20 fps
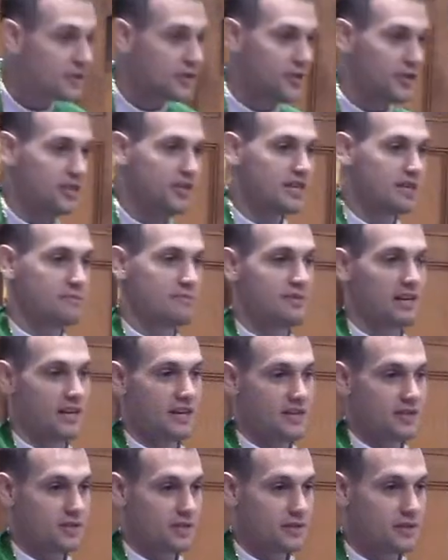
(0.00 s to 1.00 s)
to the
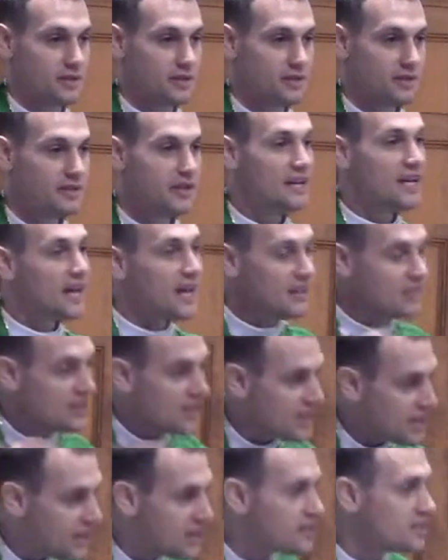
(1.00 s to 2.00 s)
temptation. And
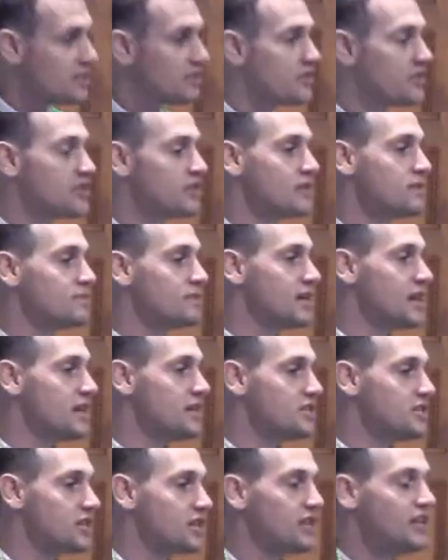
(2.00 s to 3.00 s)
the end of the
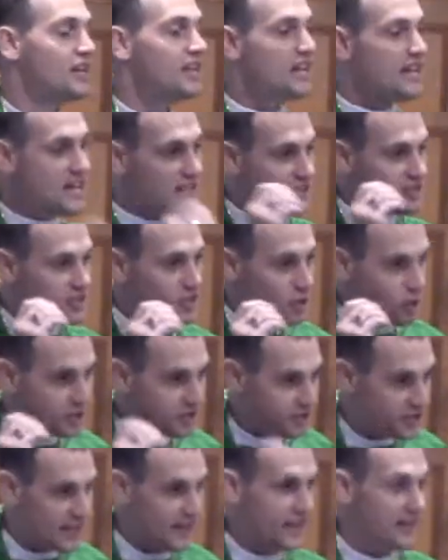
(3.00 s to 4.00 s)
temptation is your
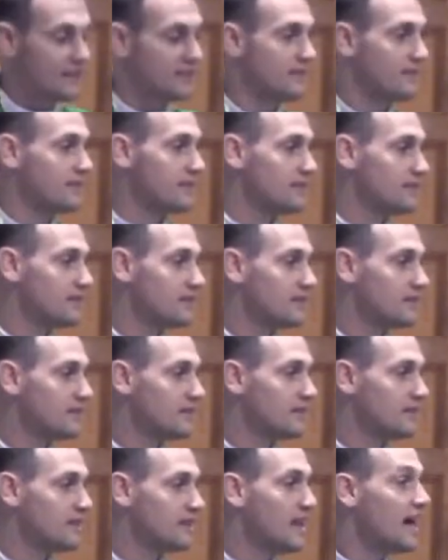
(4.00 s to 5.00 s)
death.
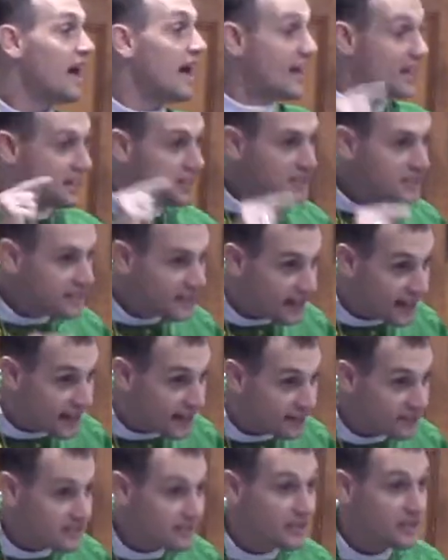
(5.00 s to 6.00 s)
And
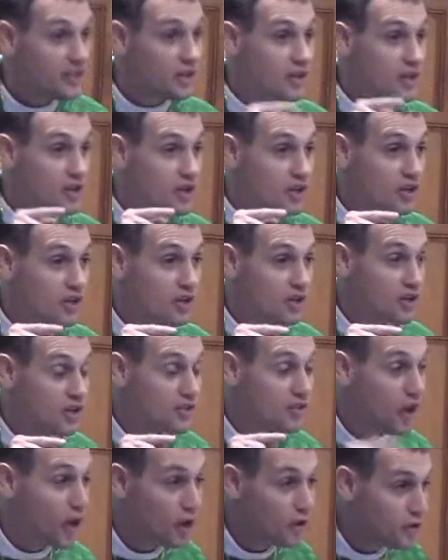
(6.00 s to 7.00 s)
yet,
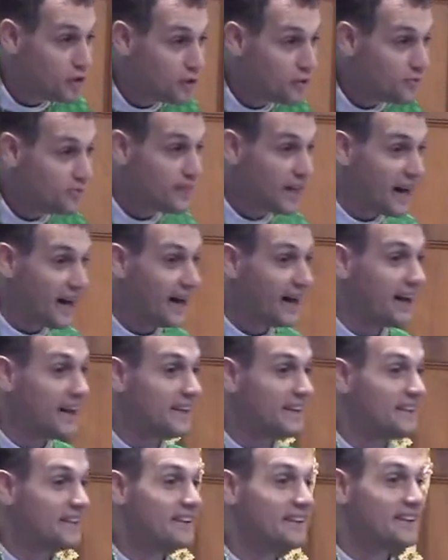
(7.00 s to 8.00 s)
though you
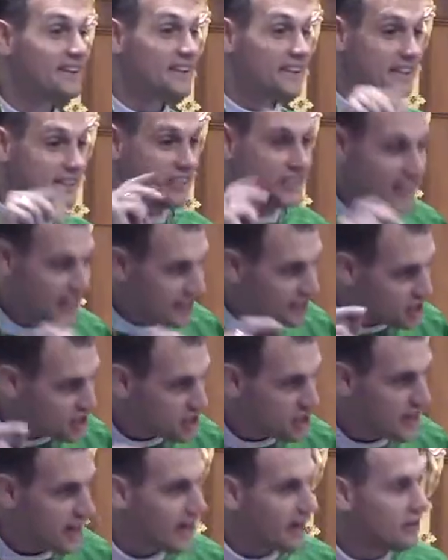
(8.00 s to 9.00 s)
die, yet
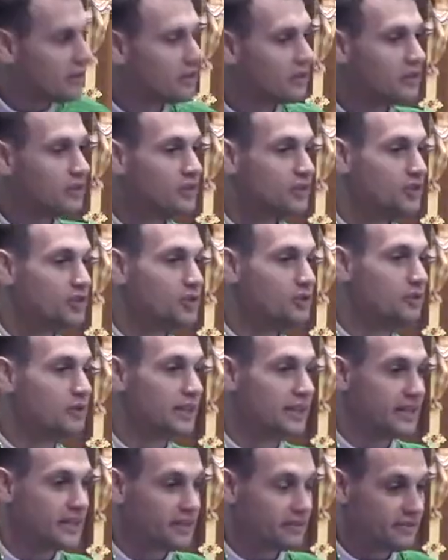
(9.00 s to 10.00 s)
shall you
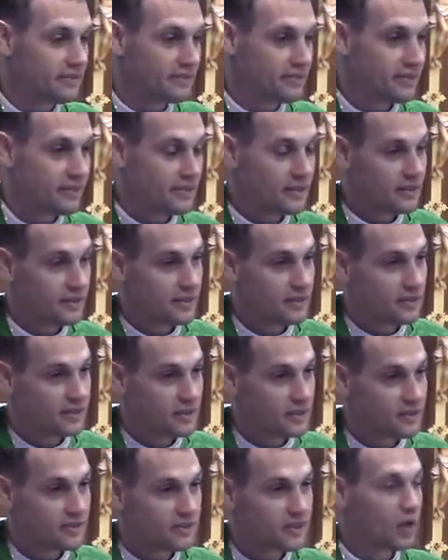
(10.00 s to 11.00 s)
live.
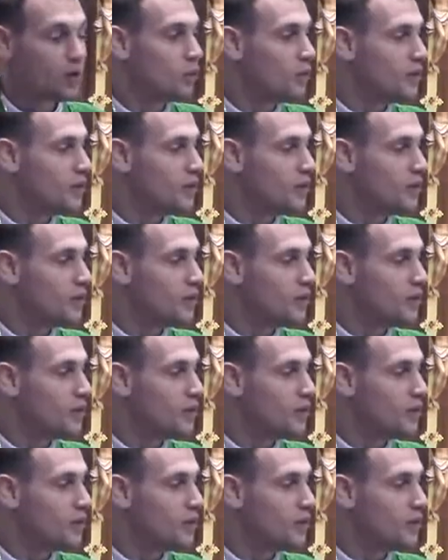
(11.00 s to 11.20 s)
So